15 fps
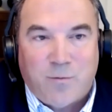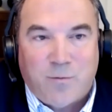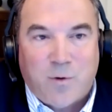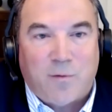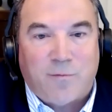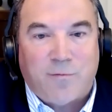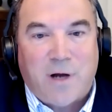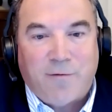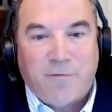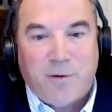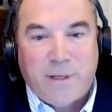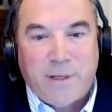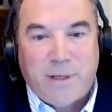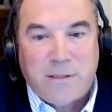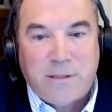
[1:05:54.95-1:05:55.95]
by the role
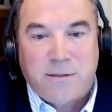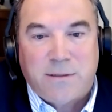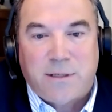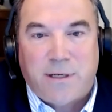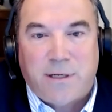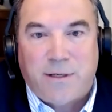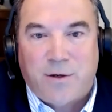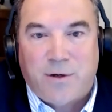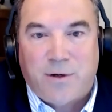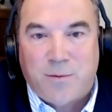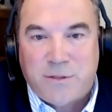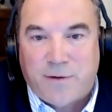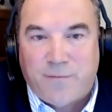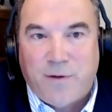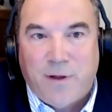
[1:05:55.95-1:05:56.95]
of governments in
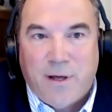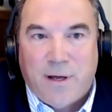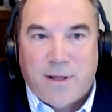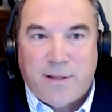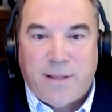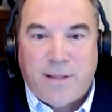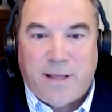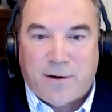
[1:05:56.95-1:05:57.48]
terms of